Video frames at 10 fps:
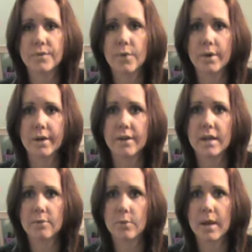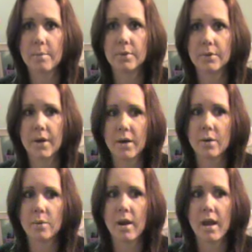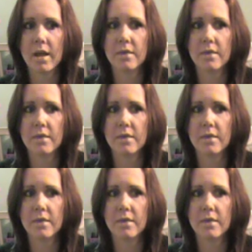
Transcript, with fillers: for the giveaway below.